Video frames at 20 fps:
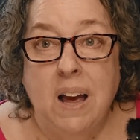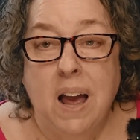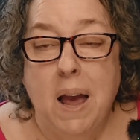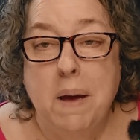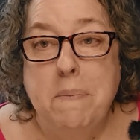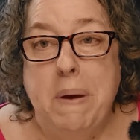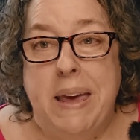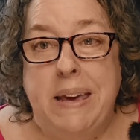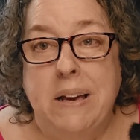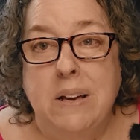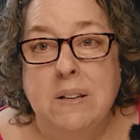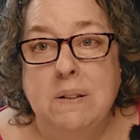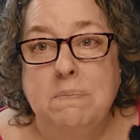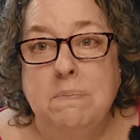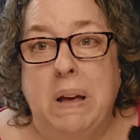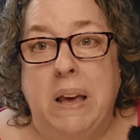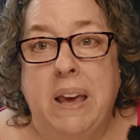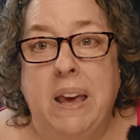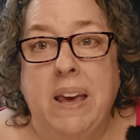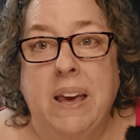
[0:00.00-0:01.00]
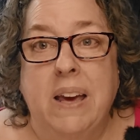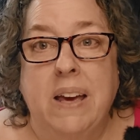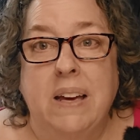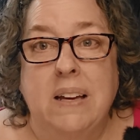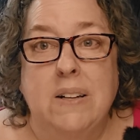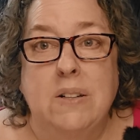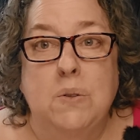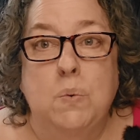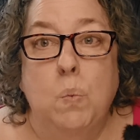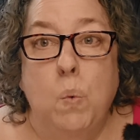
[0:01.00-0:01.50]
I make them
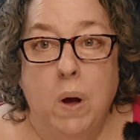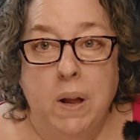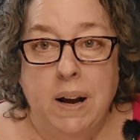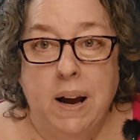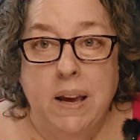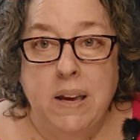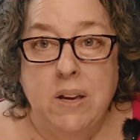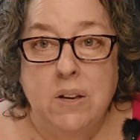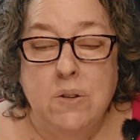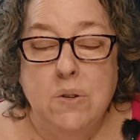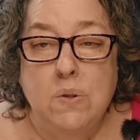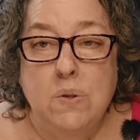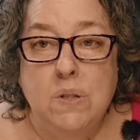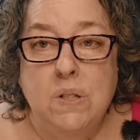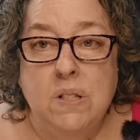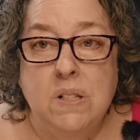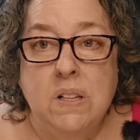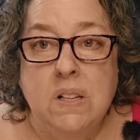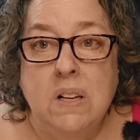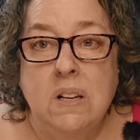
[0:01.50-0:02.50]
and what I use.